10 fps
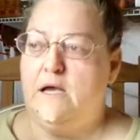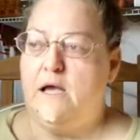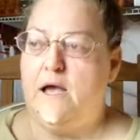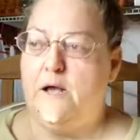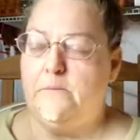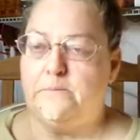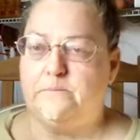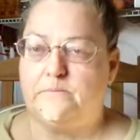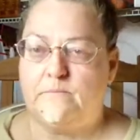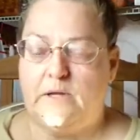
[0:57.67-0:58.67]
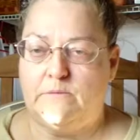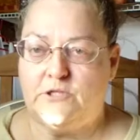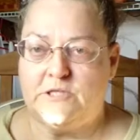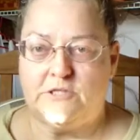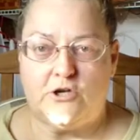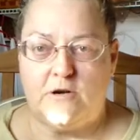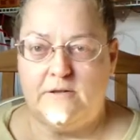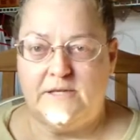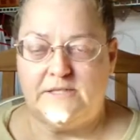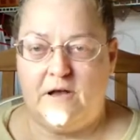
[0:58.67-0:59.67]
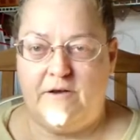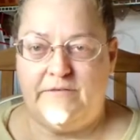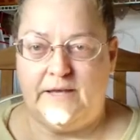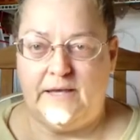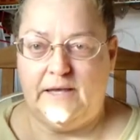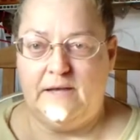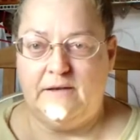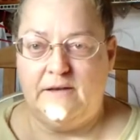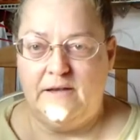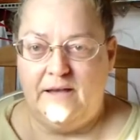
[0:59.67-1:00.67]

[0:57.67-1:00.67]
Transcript: I'm just starting this off again.